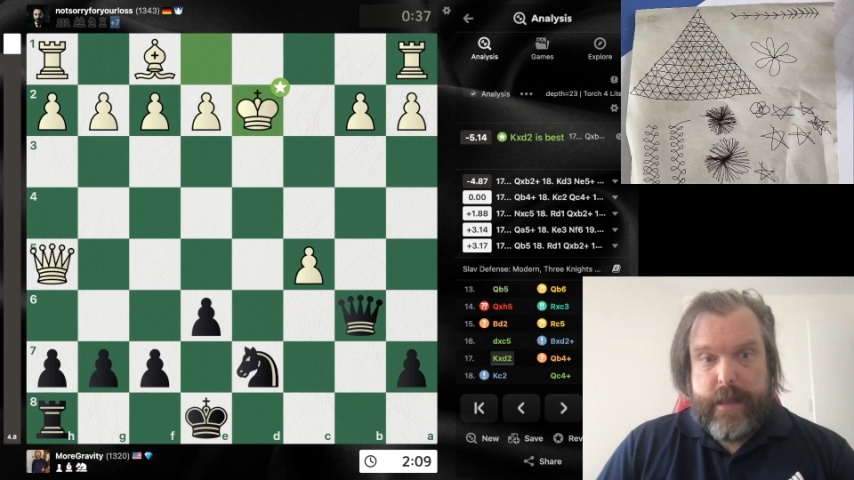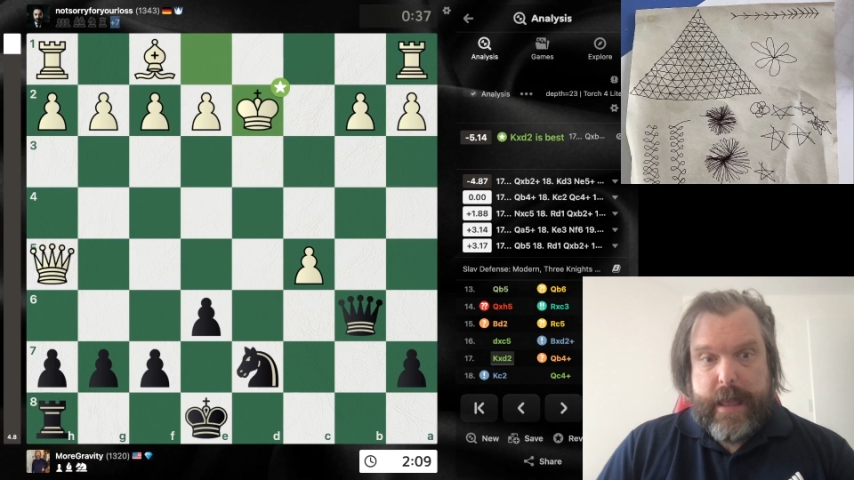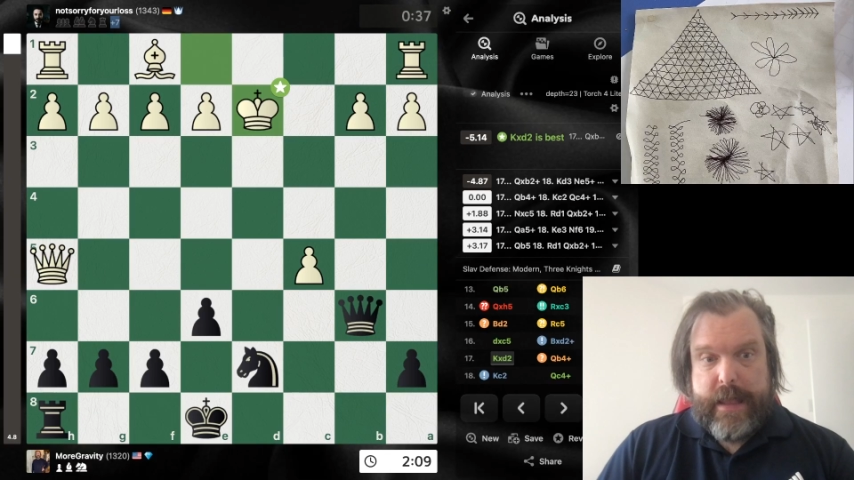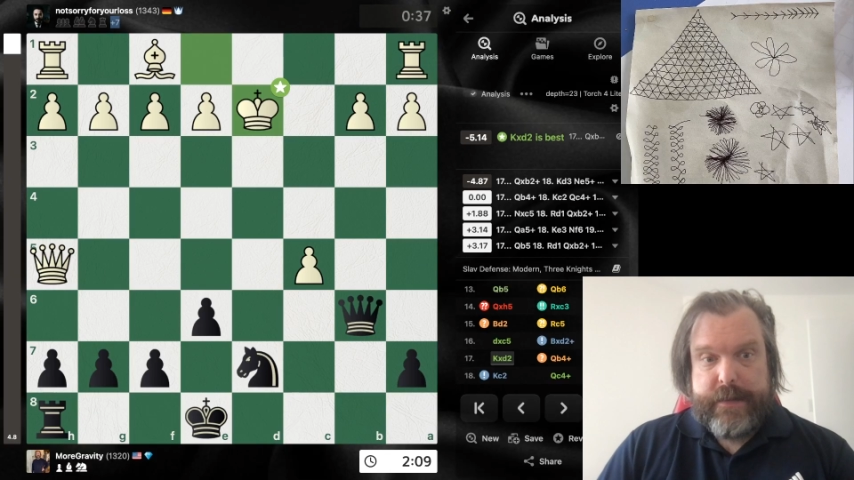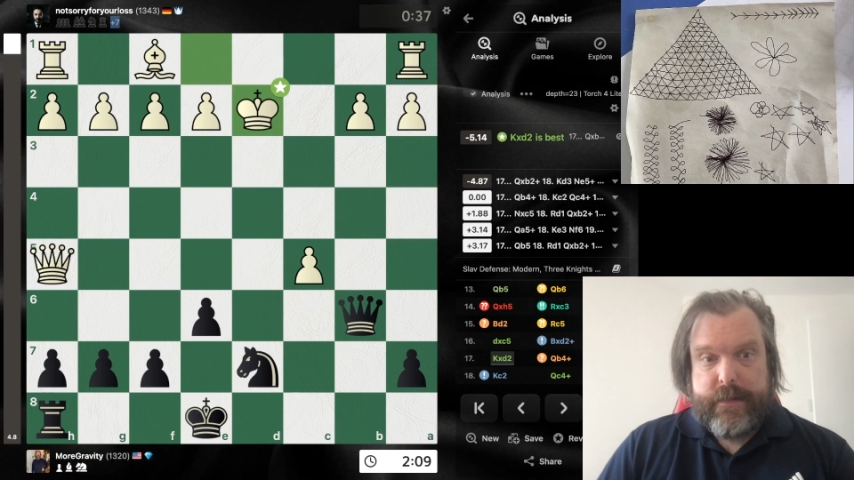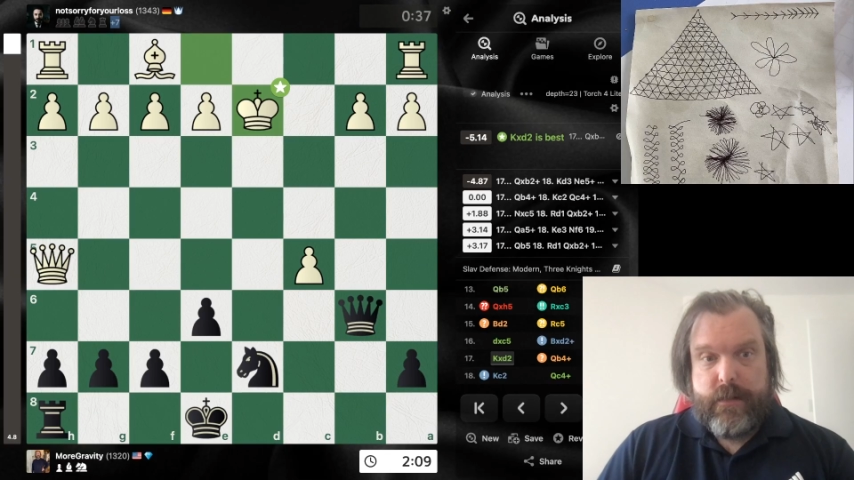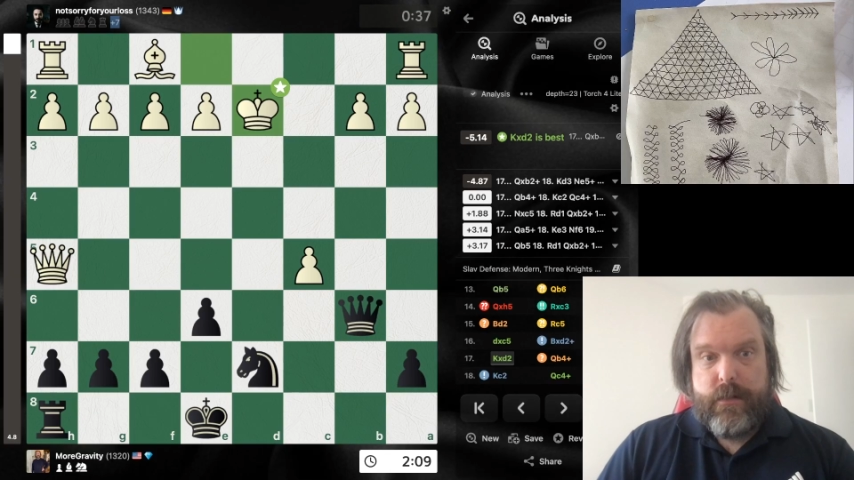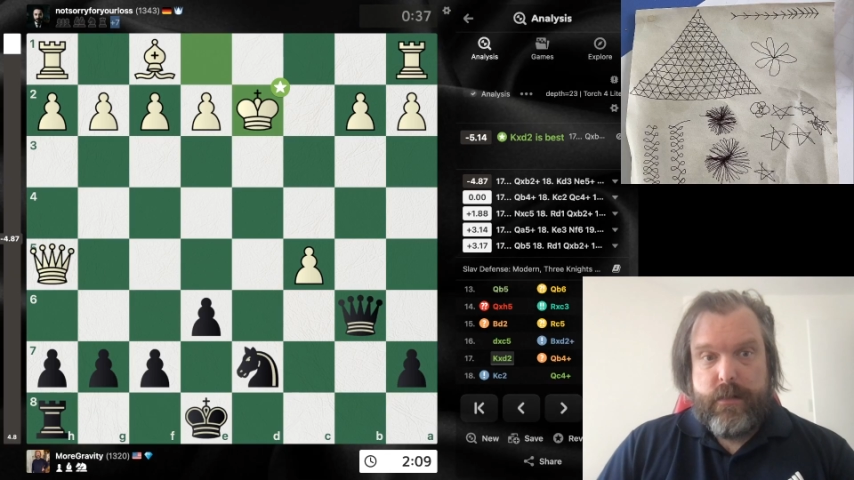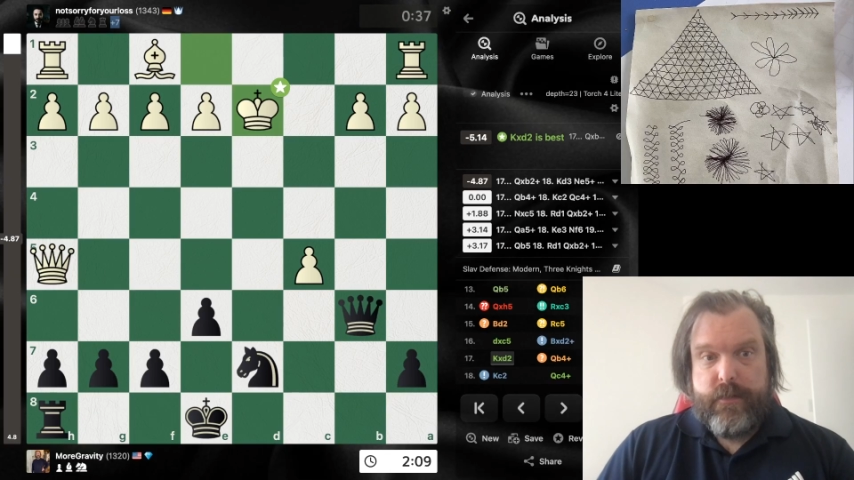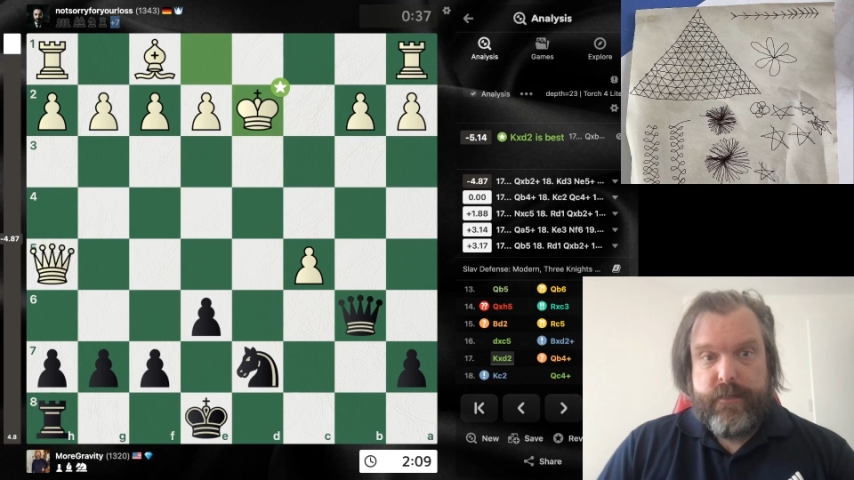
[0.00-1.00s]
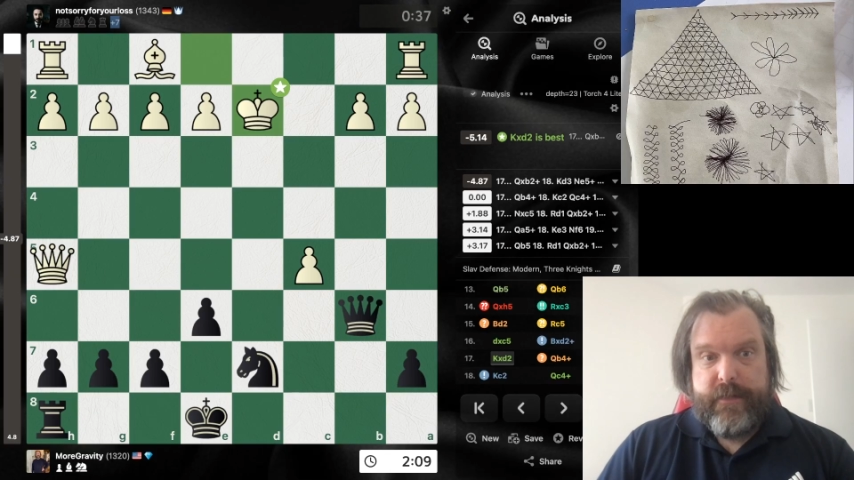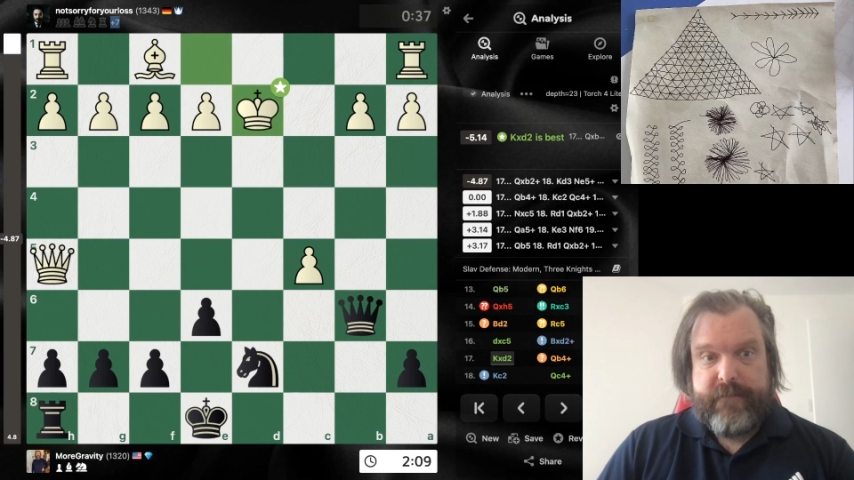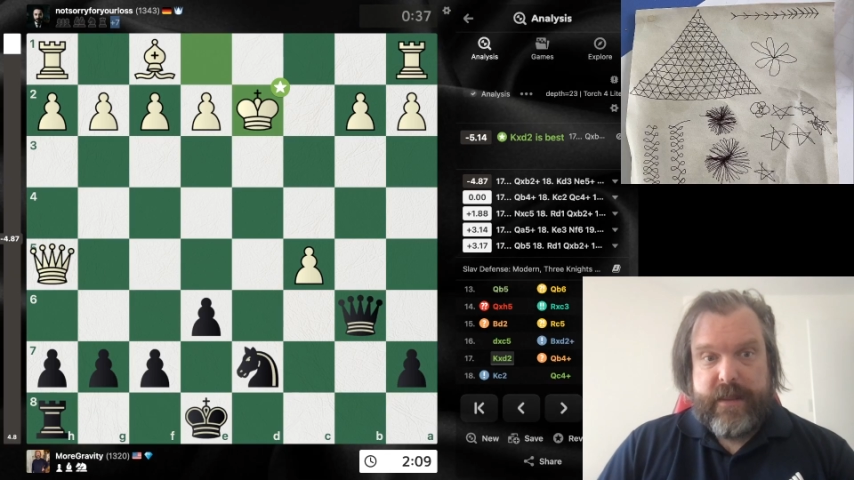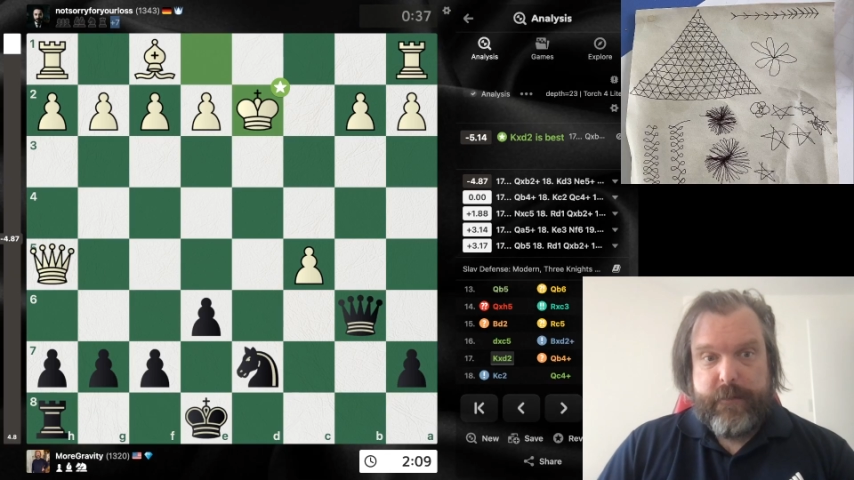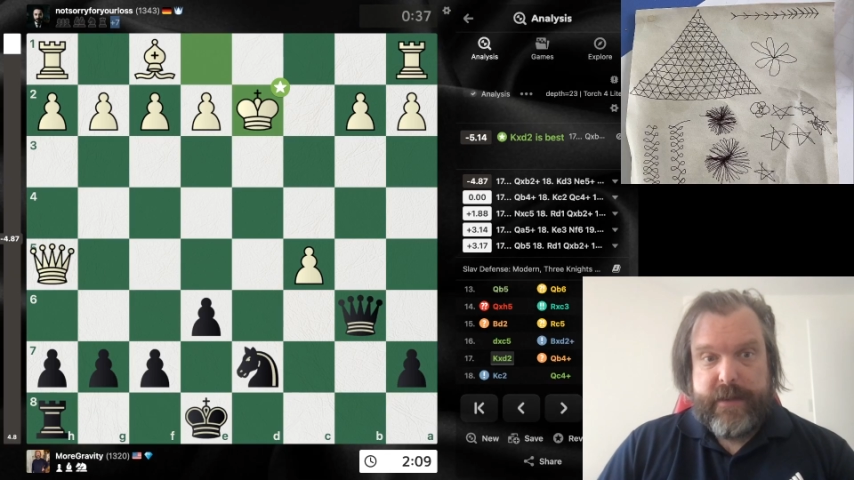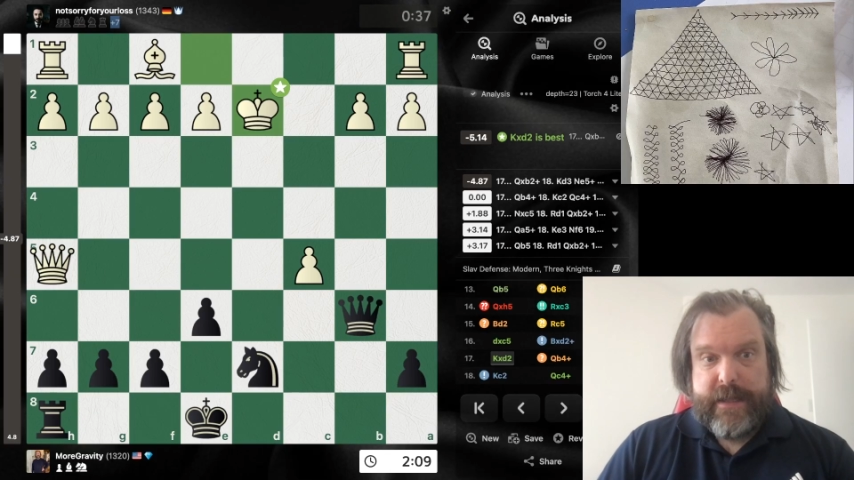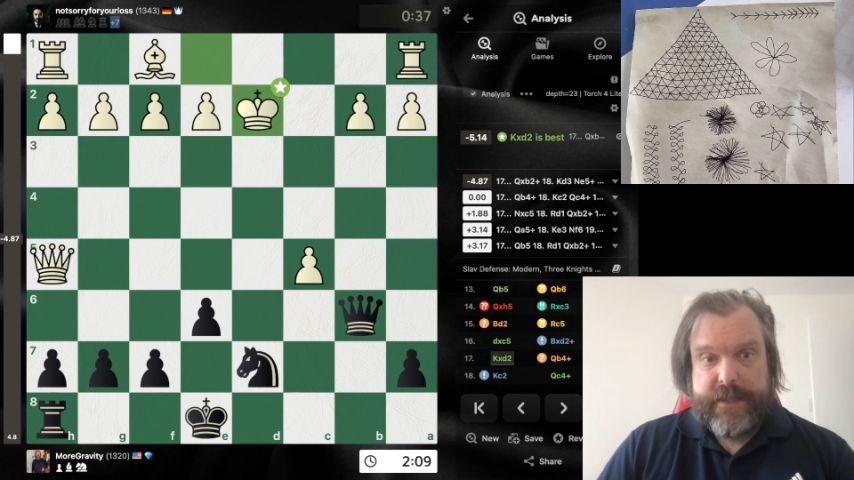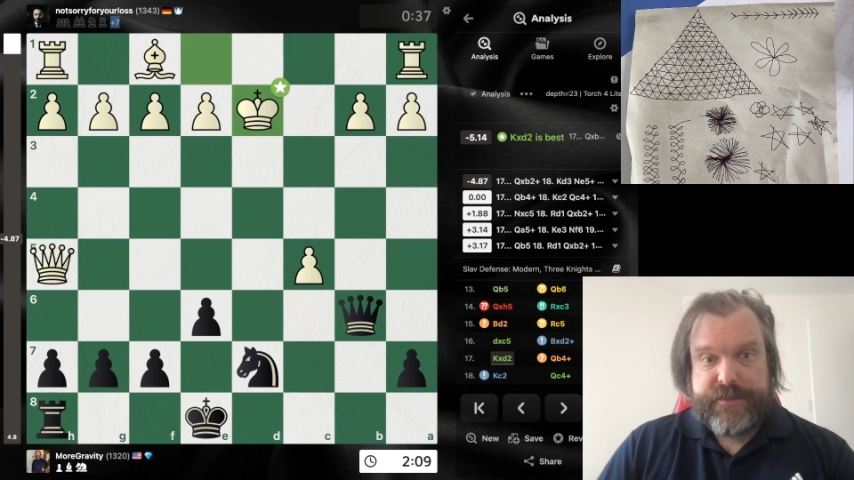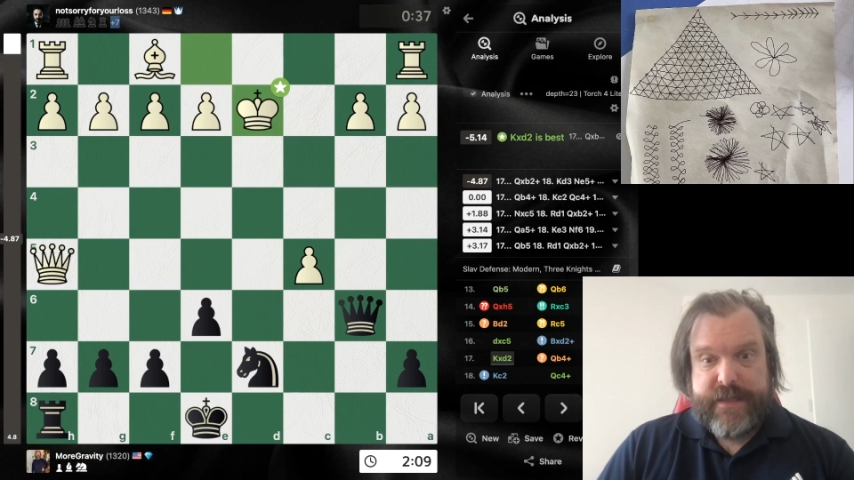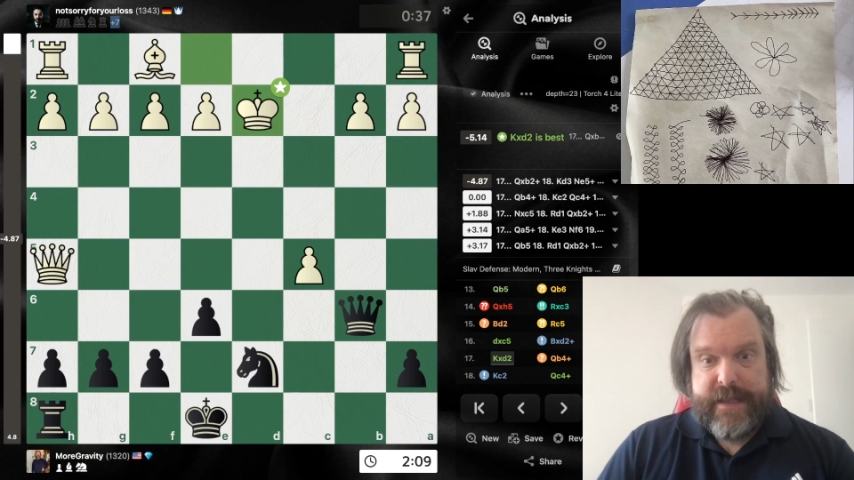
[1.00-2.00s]
and the evaluating
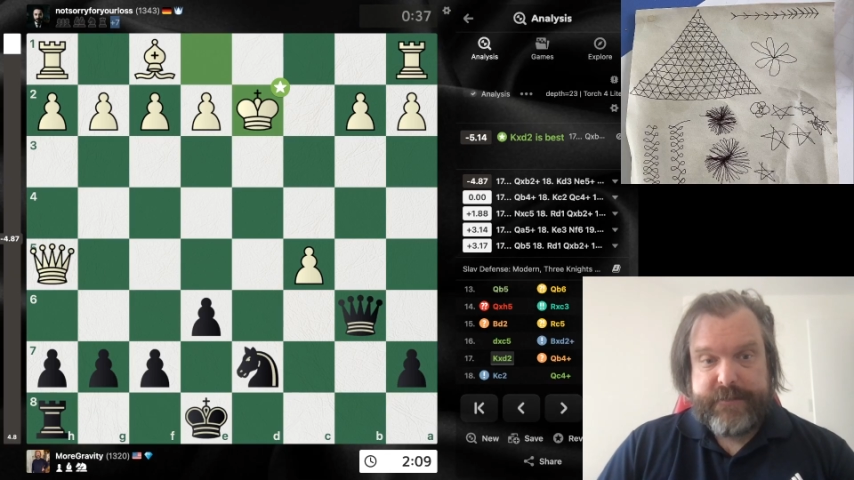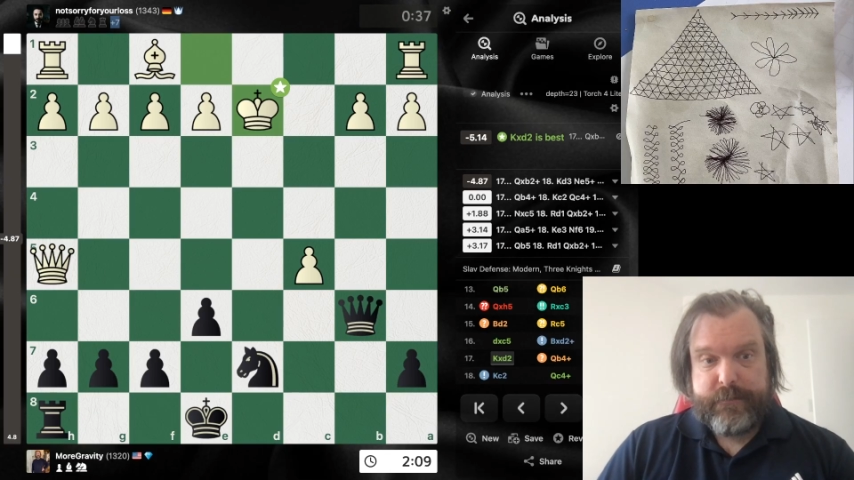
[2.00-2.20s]
engine has